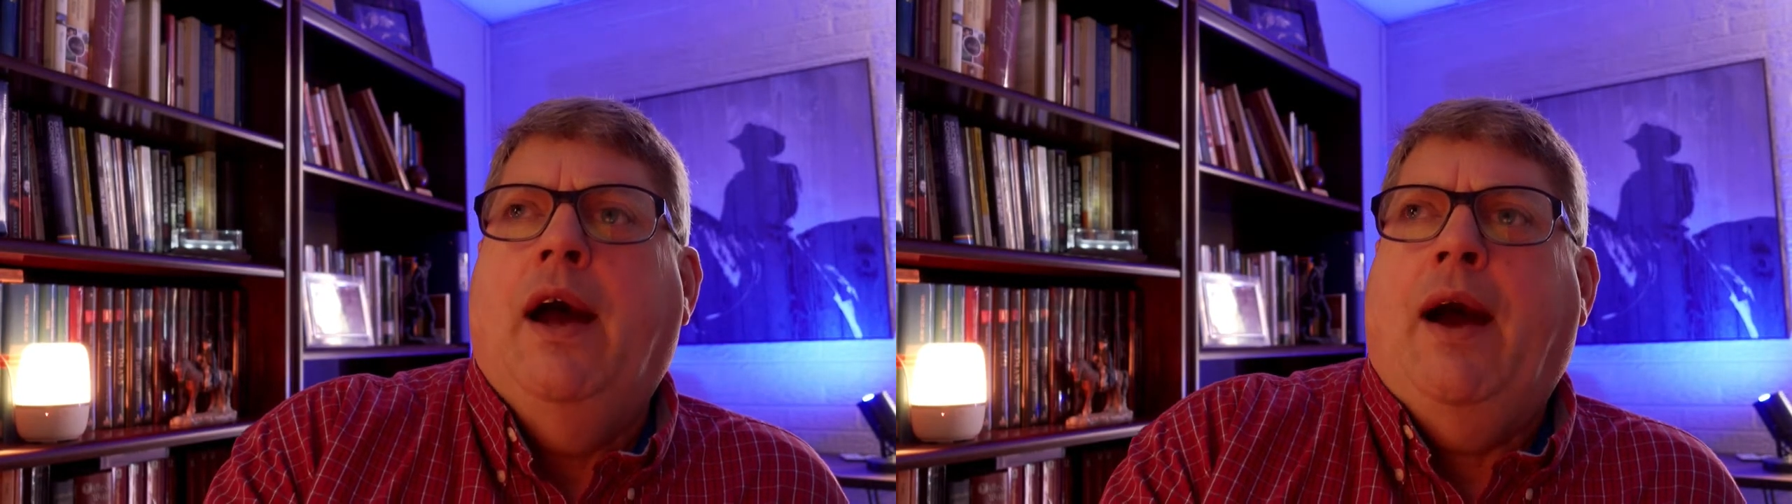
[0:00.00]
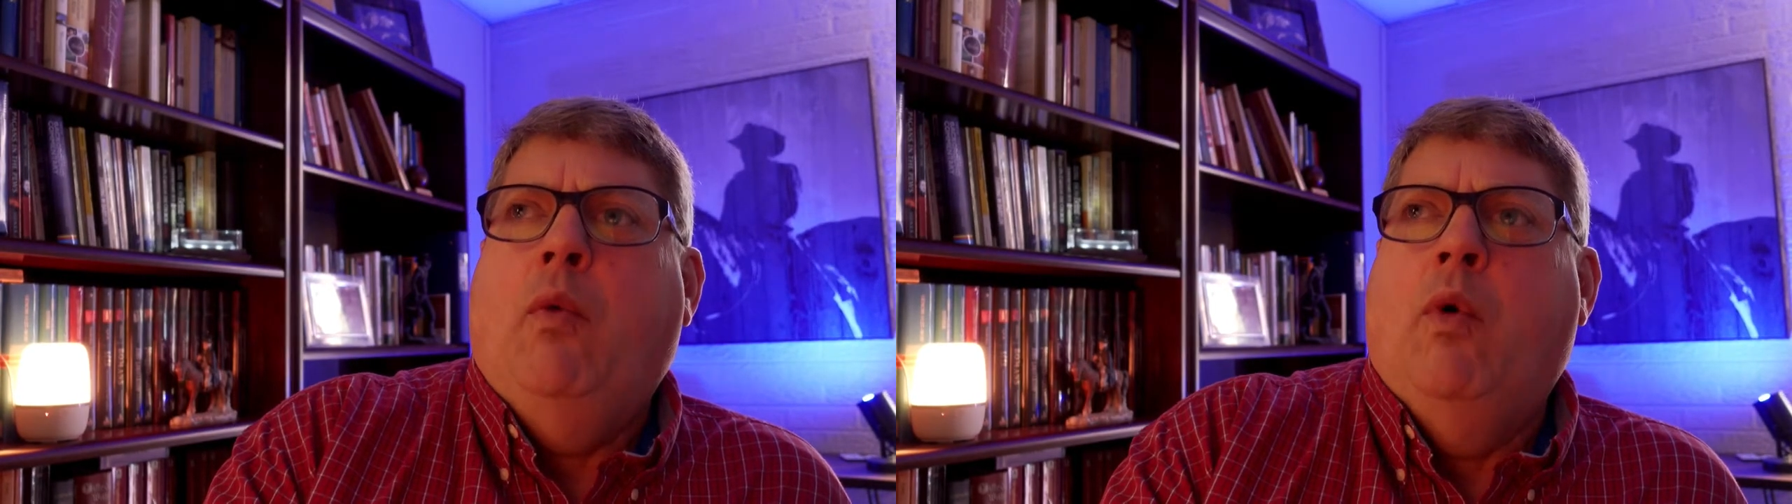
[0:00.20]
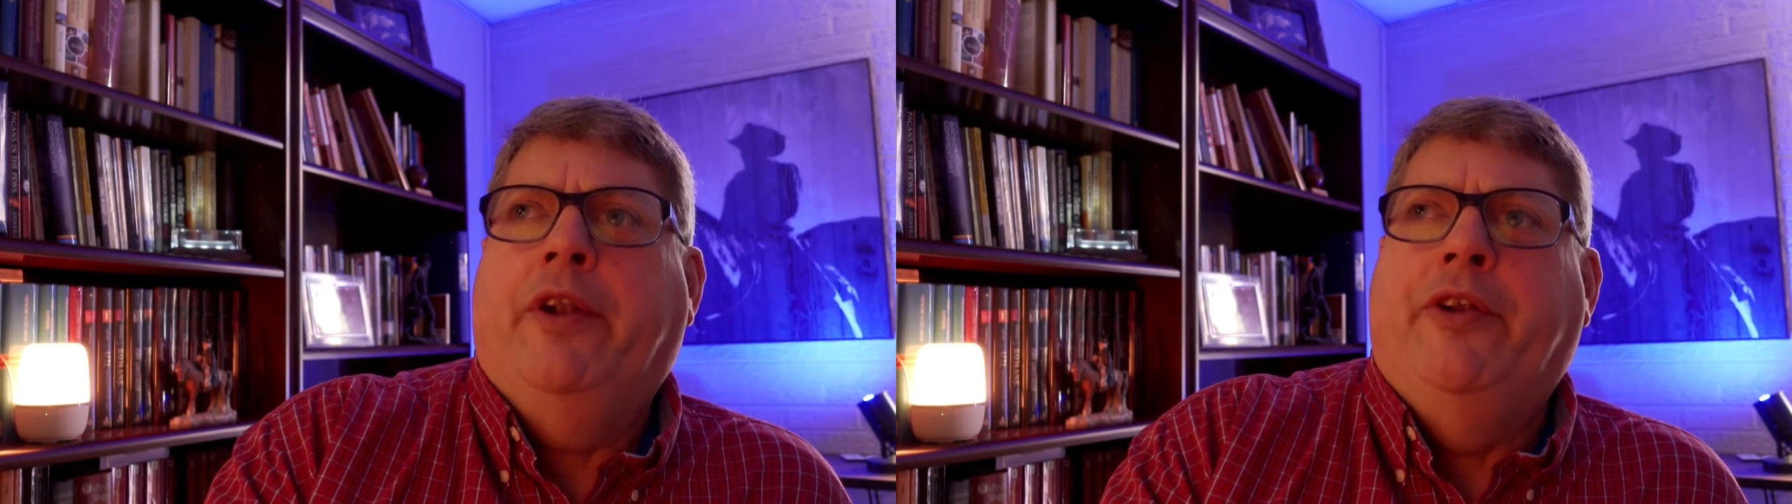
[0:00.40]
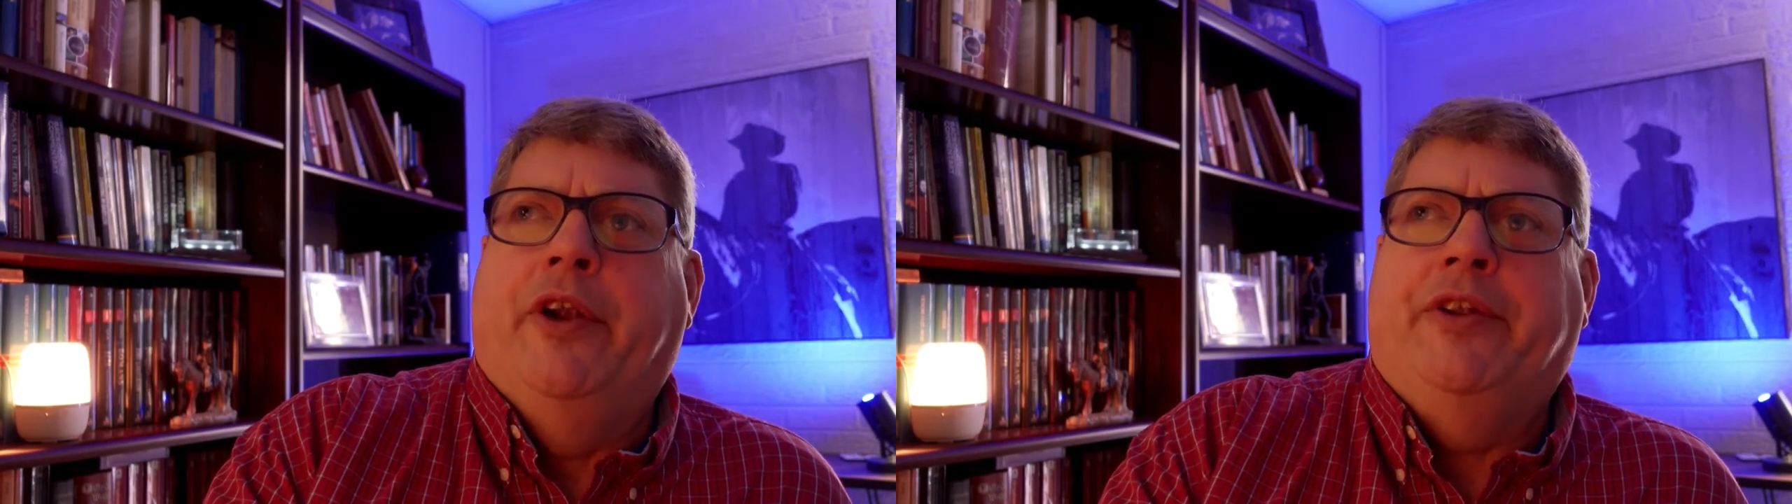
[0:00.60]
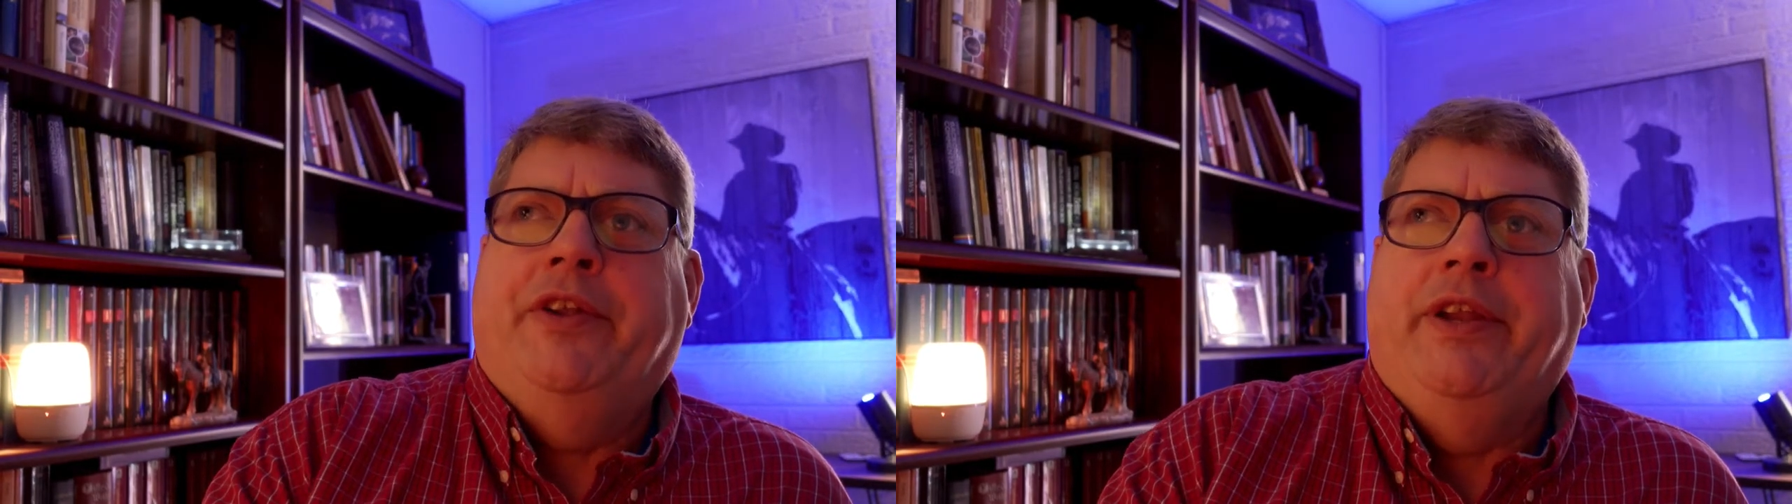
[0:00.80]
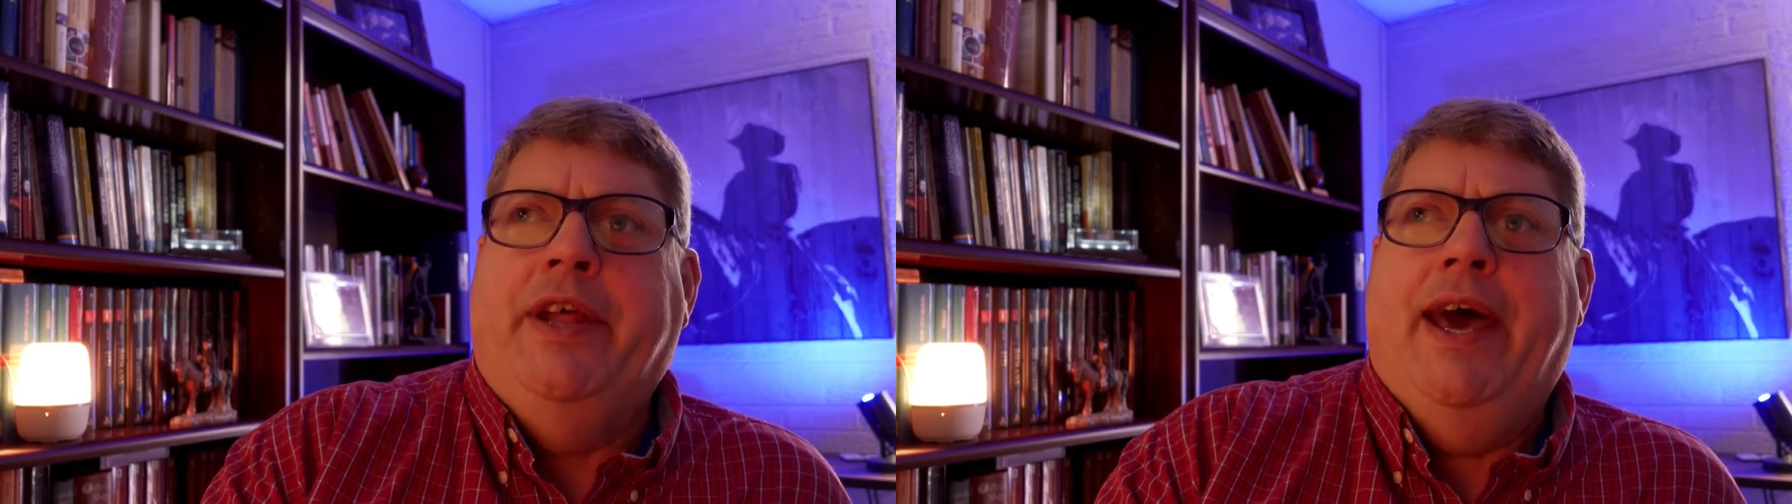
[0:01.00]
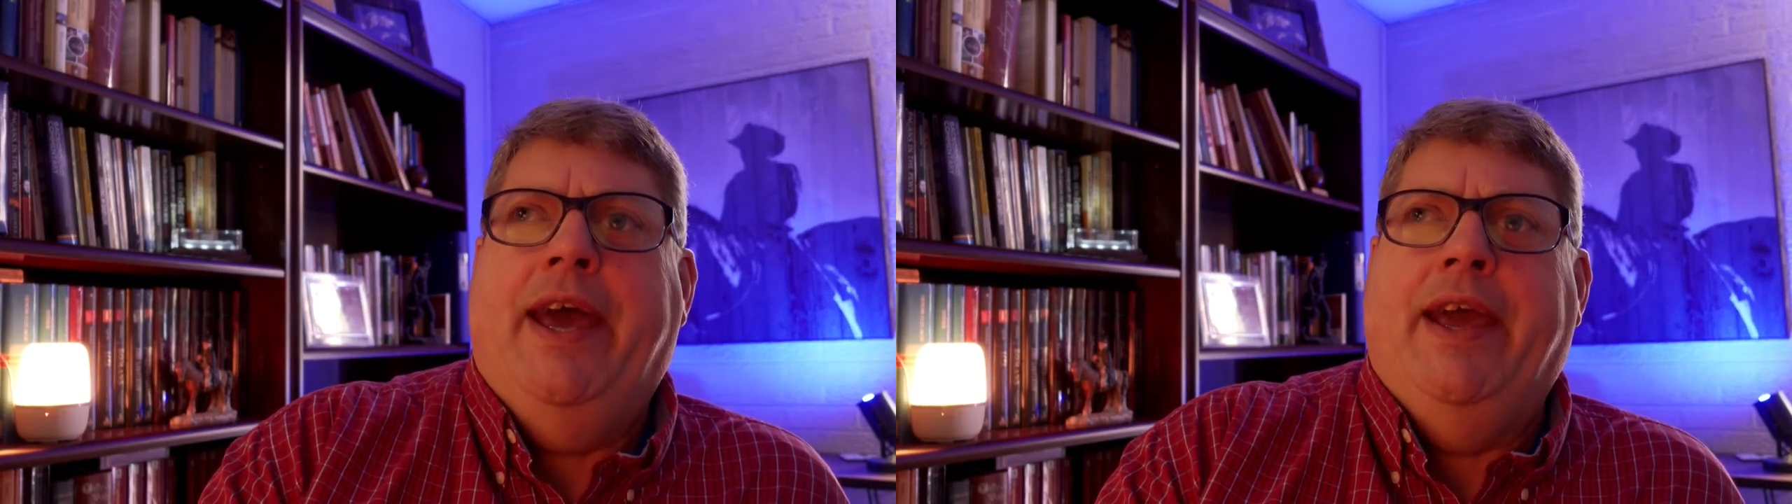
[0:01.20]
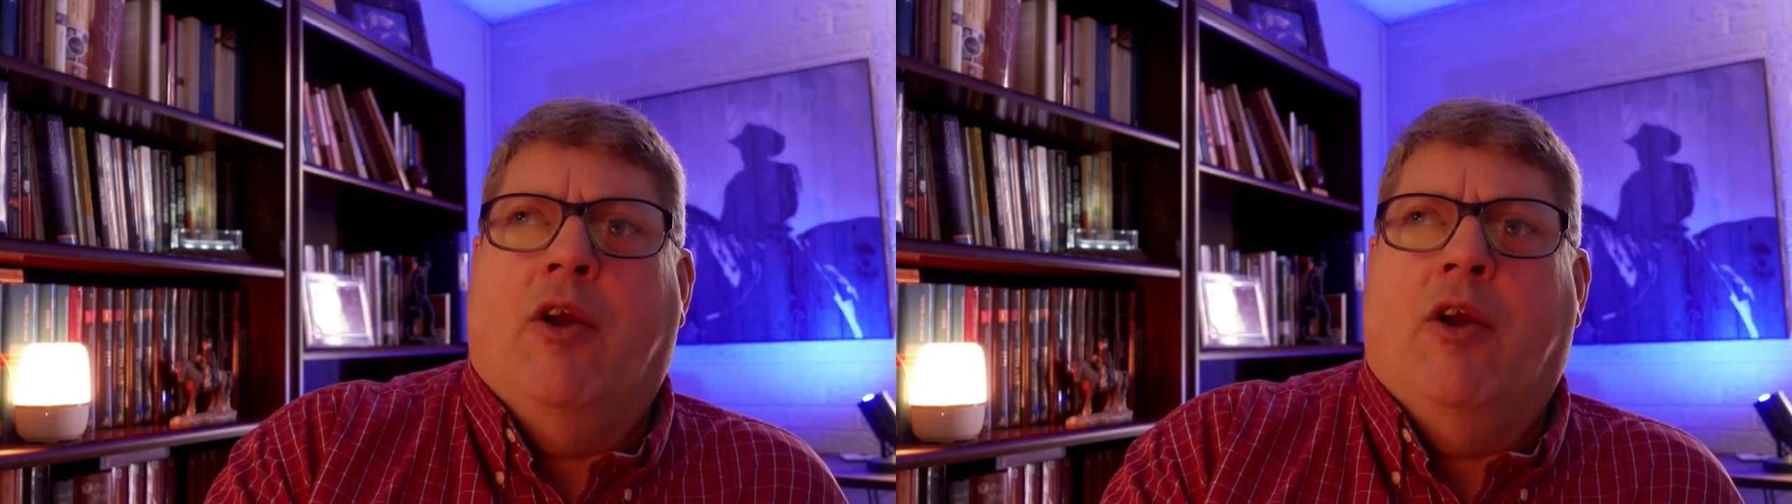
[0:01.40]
I wonder today,